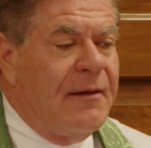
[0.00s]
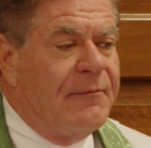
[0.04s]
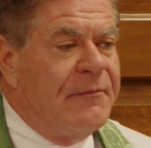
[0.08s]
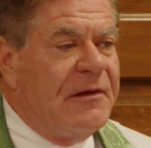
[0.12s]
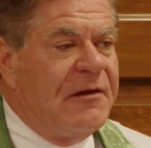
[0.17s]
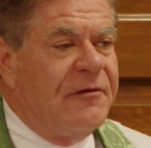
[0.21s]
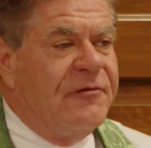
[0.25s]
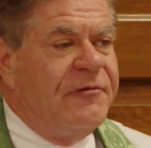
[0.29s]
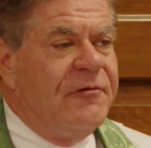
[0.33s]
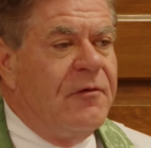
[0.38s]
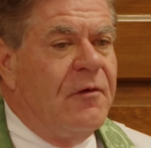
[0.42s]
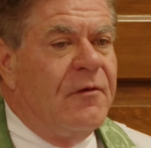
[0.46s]
I'm
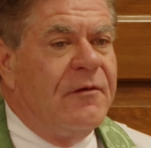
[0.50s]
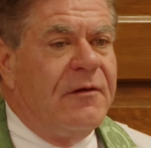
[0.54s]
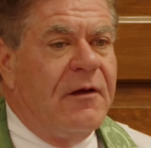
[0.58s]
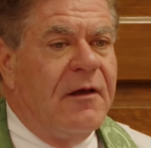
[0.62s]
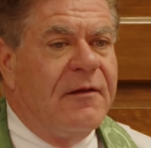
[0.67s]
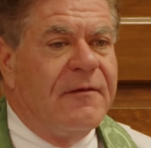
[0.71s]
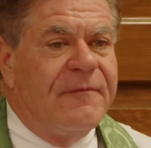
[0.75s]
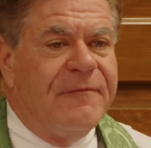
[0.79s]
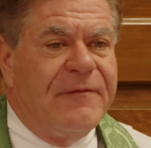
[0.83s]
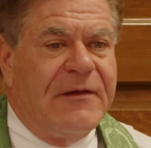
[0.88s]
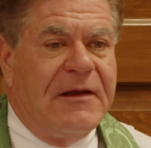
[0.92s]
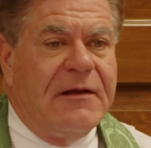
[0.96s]
going to show
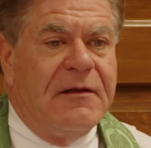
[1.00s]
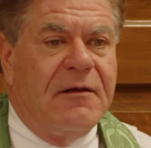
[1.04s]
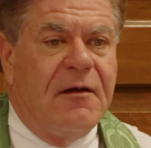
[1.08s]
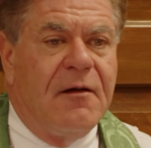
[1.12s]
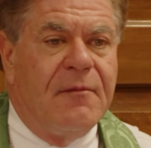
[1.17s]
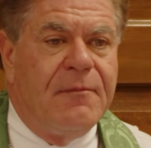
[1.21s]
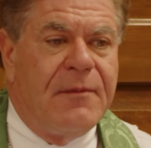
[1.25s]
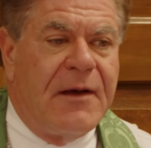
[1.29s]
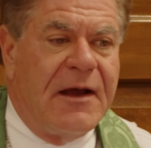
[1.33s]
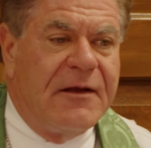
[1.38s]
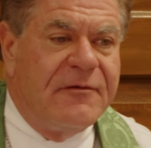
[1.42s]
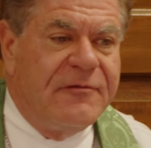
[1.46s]
another
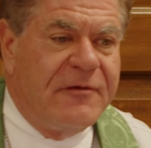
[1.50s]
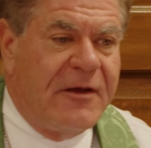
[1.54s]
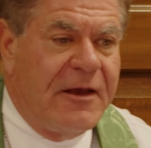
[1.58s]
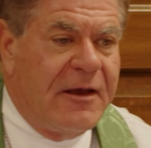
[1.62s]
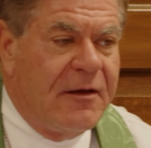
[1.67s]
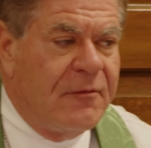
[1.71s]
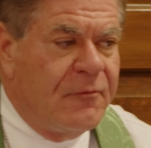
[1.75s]
video by J.